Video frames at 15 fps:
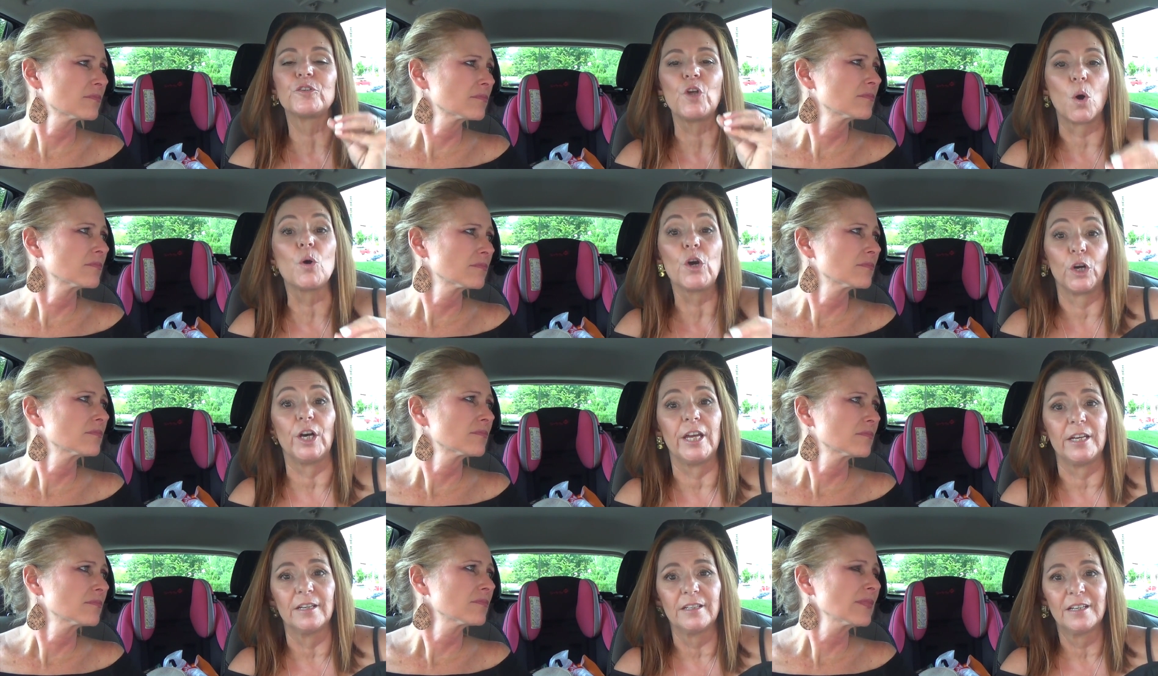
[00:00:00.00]
Speaker 1: so
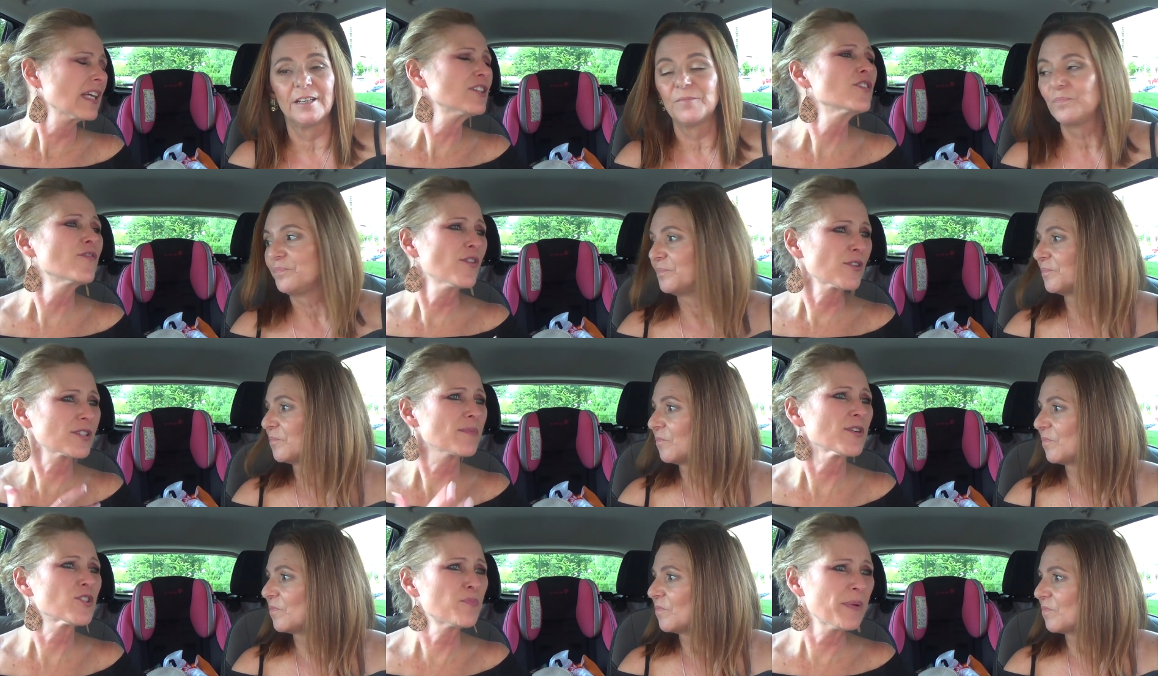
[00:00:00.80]
good. And you feel
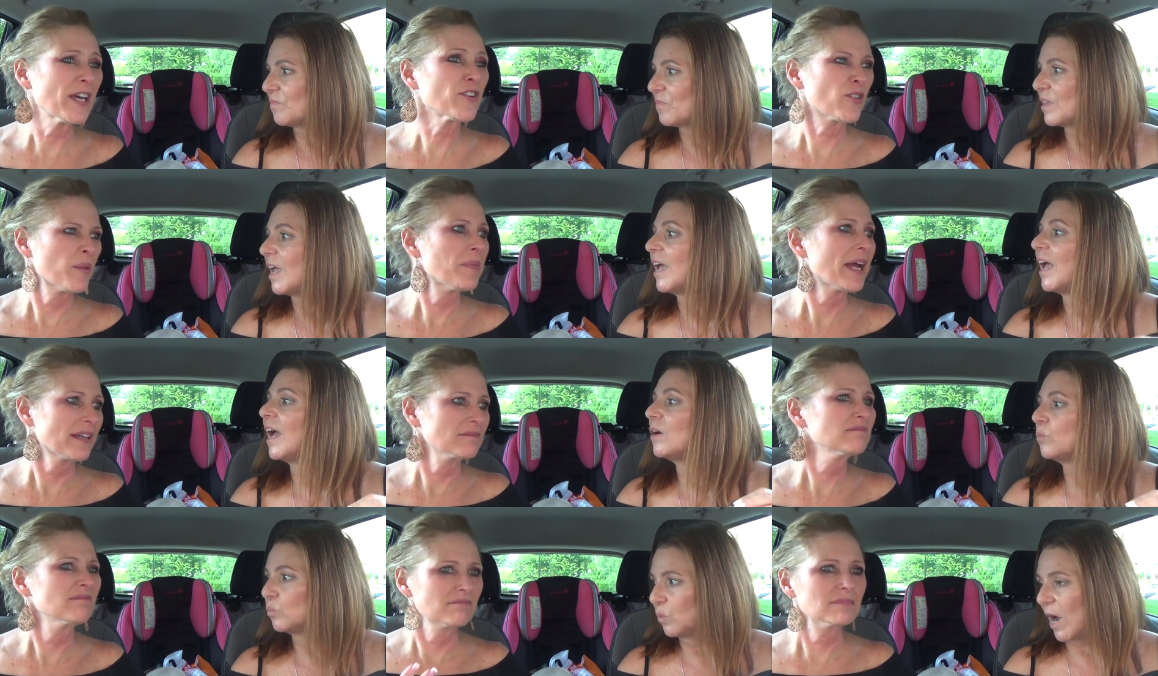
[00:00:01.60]
so much better
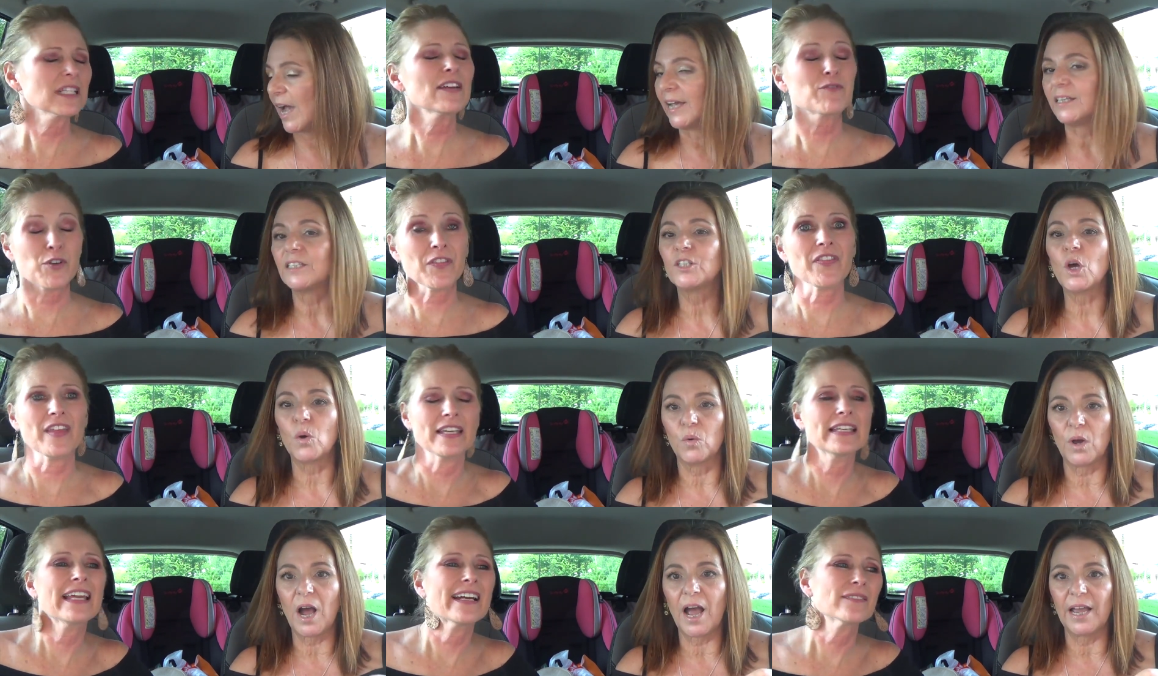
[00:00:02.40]
about right. everything.
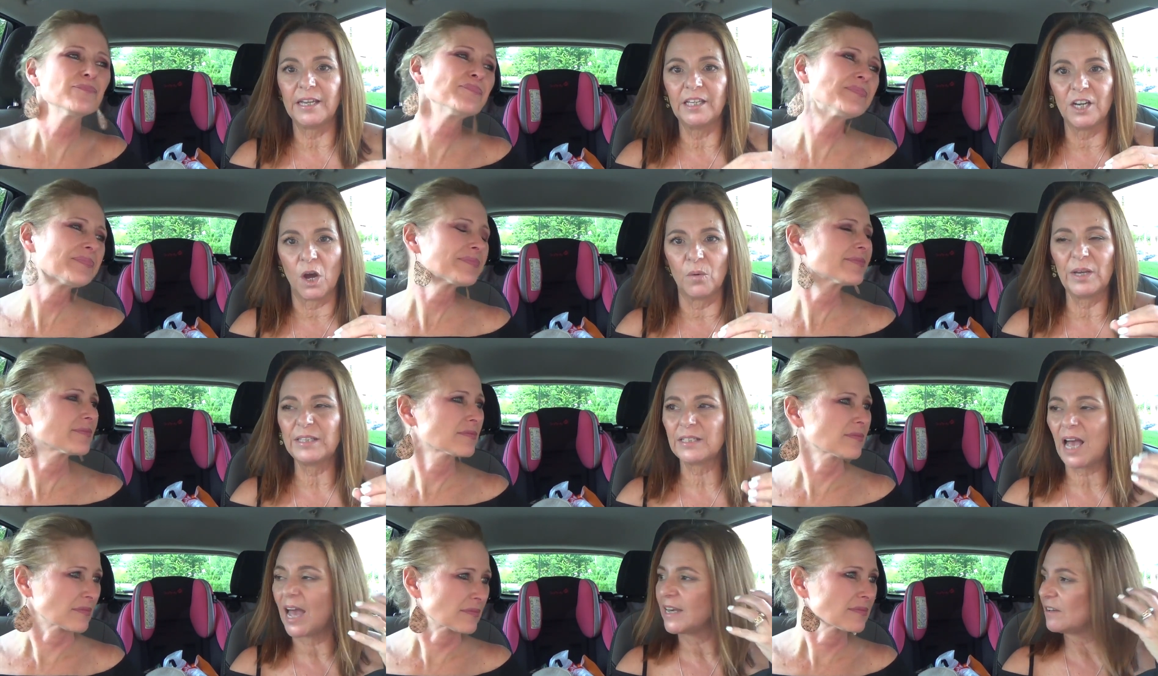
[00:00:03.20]
So, yeah. You know,
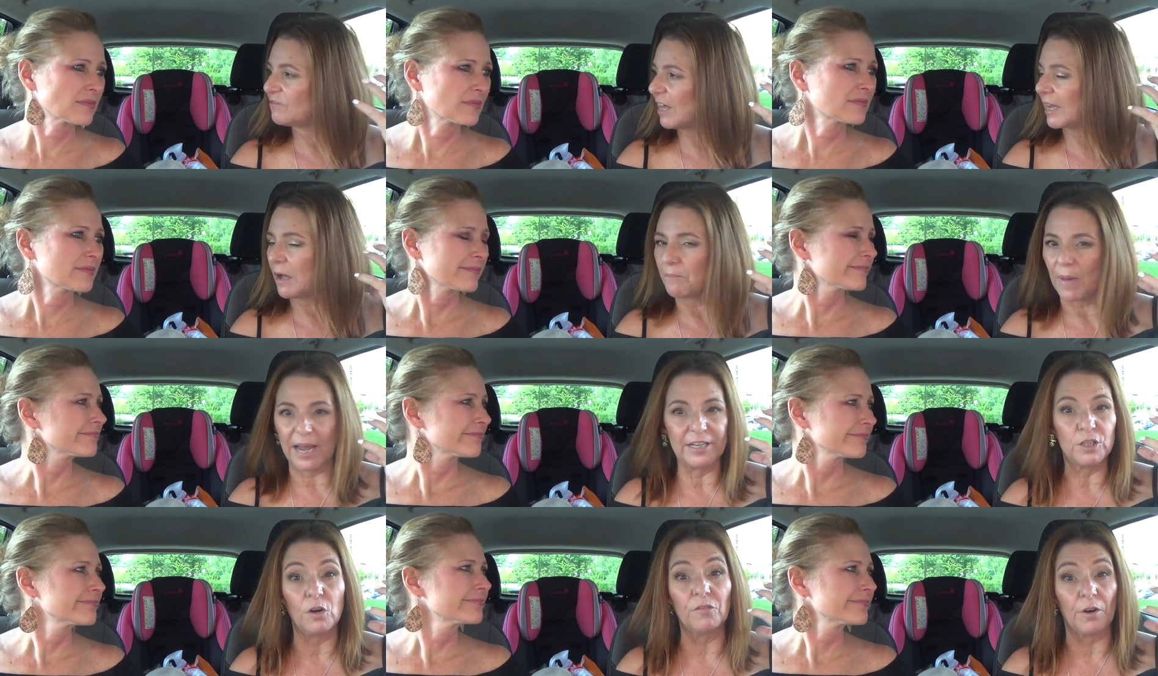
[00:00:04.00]
it's kind of like a
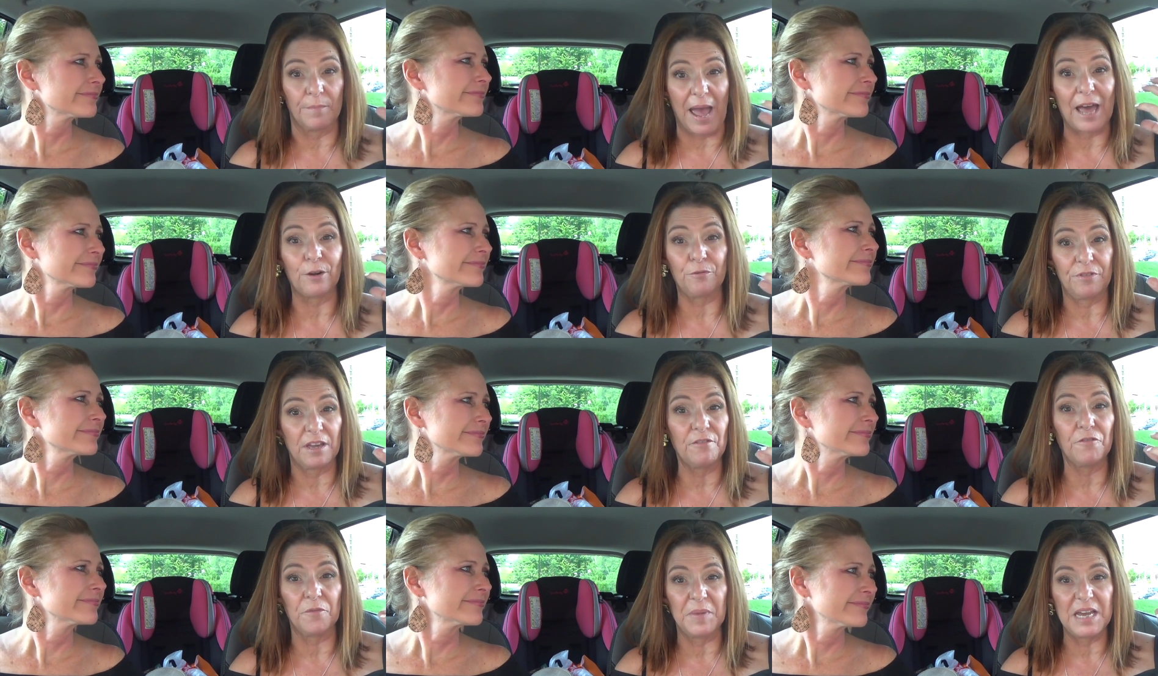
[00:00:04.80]
mind over matter
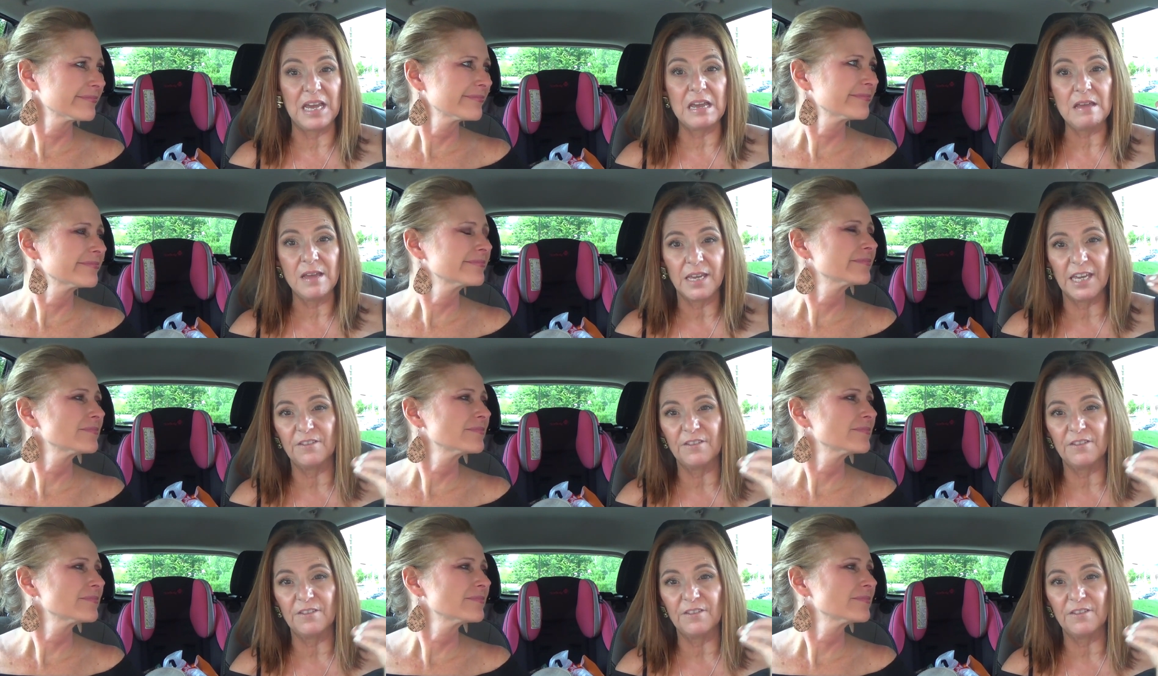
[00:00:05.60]
thing for me.